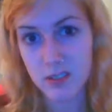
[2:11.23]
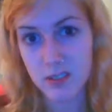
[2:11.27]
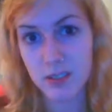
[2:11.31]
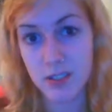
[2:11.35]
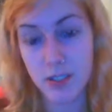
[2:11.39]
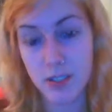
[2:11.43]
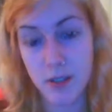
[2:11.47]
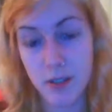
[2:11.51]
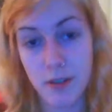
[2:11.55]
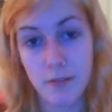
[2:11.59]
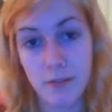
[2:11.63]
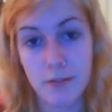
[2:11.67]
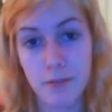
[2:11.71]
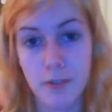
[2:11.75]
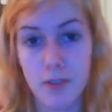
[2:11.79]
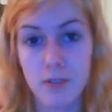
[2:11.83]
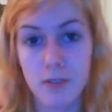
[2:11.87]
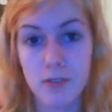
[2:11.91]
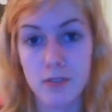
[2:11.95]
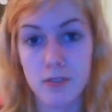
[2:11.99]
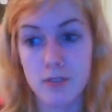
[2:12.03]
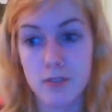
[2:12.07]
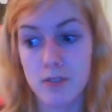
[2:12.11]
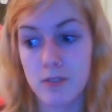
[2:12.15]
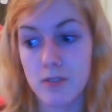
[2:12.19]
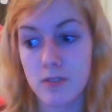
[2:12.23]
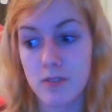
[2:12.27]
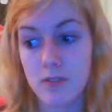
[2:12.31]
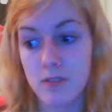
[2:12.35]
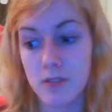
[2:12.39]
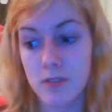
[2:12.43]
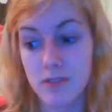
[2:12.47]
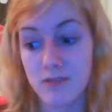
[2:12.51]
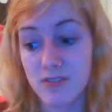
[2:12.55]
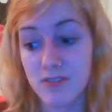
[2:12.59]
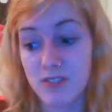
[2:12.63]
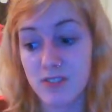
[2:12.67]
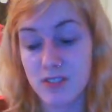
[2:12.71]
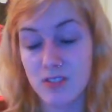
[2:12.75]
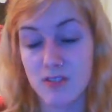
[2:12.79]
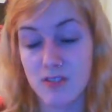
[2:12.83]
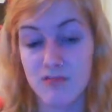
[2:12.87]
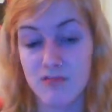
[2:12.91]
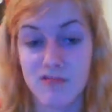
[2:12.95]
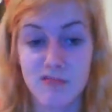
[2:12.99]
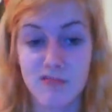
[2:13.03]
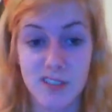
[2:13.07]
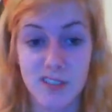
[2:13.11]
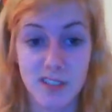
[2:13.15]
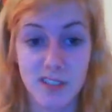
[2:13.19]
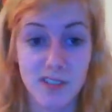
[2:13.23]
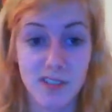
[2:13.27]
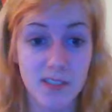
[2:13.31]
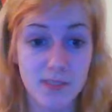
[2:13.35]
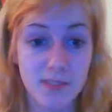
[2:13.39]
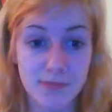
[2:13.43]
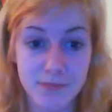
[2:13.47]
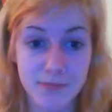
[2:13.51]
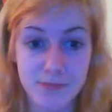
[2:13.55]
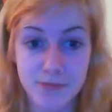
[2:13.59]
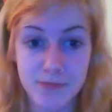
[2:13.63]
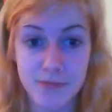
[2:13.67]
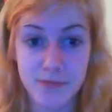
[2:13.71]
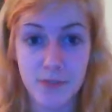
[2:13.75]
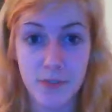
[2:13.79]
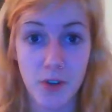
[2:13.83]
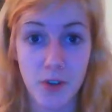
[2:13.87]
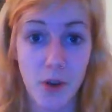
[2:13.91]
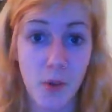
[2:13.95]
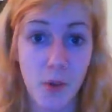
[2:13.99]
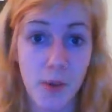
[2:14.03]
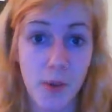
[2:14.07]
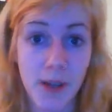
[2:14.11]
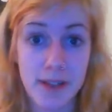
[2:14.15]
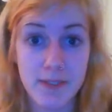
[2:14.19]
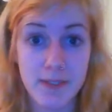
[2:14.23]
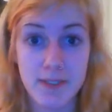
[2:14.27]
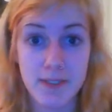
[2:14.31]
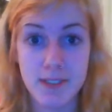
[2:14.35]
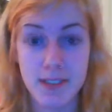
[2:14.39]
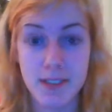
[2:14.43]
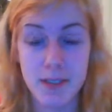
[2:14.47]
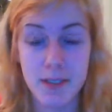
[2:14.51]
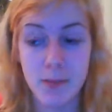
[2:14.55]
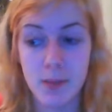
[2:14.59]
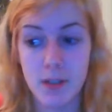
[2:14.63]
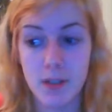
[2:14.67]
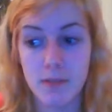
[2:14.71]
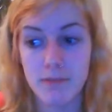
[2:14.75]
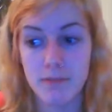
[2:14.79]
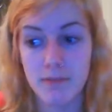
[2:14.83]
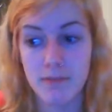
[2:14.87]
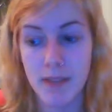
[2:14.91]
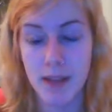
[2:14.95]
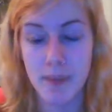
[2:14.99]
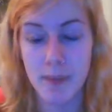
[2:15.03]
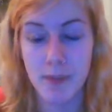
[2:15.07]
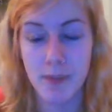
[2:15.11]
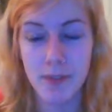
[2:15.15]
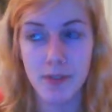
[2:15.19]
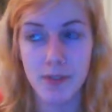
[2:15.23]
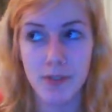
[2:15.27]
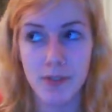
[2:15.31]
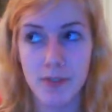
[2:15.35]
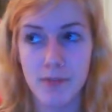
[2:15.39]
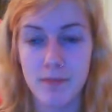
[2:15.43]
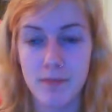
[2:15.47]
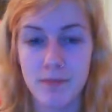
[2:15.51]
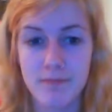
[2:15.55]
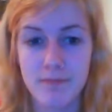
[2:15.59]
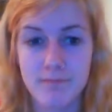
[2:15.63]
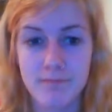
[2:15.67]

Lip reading: So I don't know, I've got to wait and see what happens.